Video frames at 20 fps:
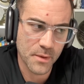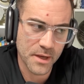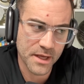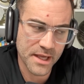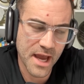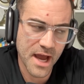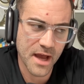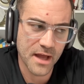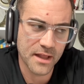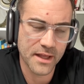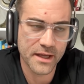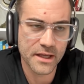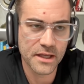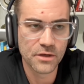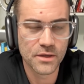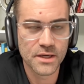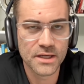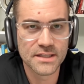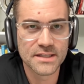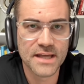But yeah, like
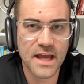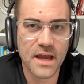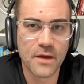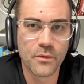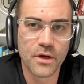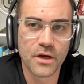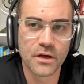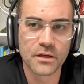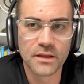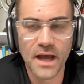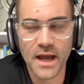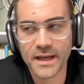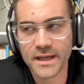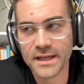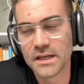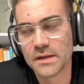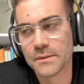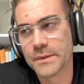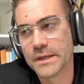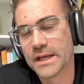you could say we were
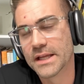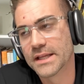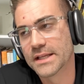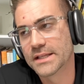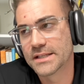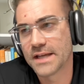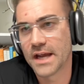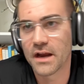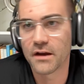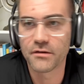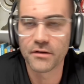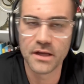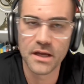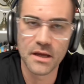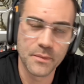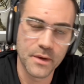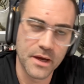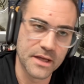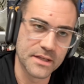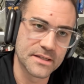lucky to be in this
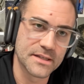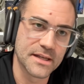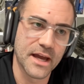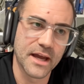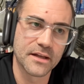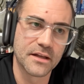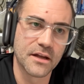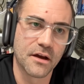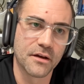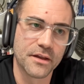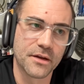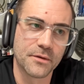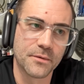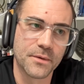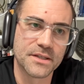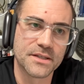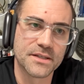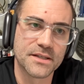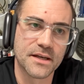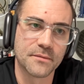area, but it's like, no, there
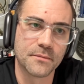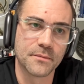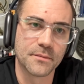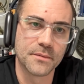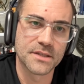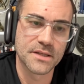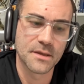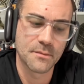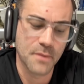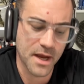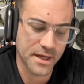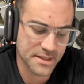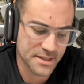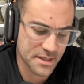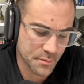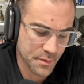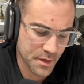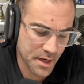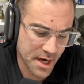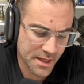was some
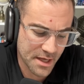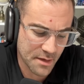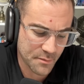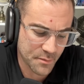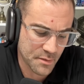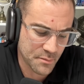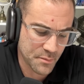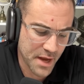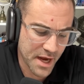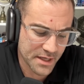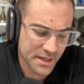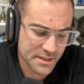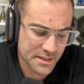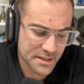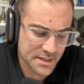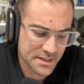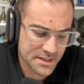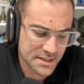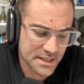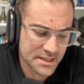mindset behind that. But back to
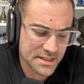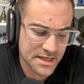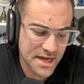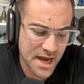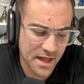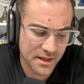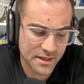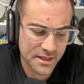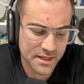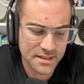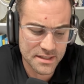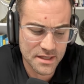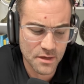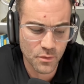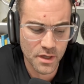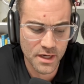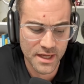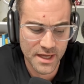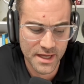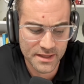the seasonality, because I
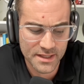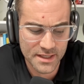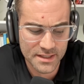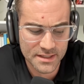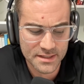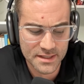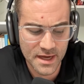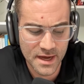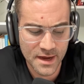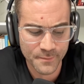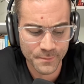want to hit this.